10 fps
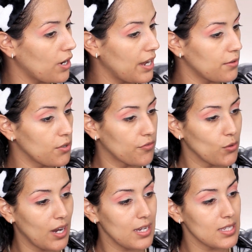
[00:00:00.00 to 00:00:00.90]
I don't know if
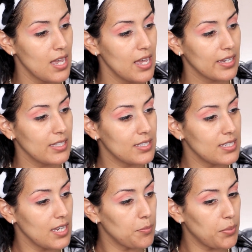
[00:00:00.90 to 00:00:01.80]
you guys can
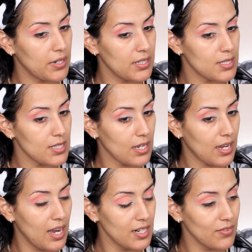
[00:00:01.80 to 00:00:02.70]
see it, but it's
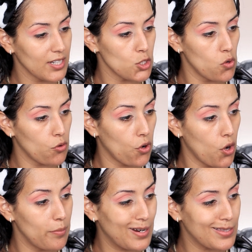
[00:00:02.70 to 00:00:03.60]
kind of like a
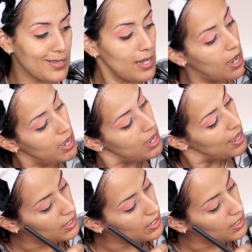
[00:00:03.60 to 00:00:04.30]
duochrome, but it's not.